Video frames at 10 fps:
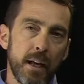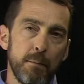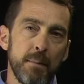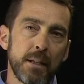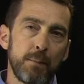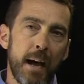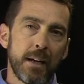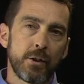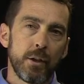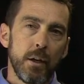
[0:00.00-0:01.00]

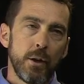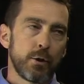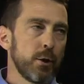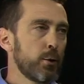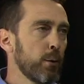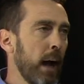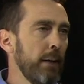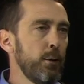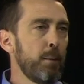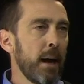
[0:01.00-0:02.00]
mismatch should
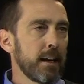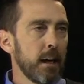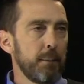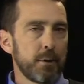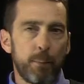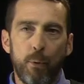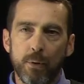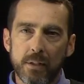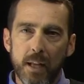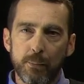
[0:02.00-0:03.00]
drive you back up
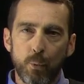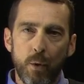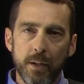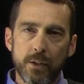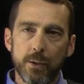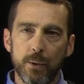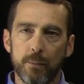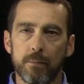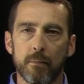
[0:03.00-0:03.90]
to steps 1 and 2.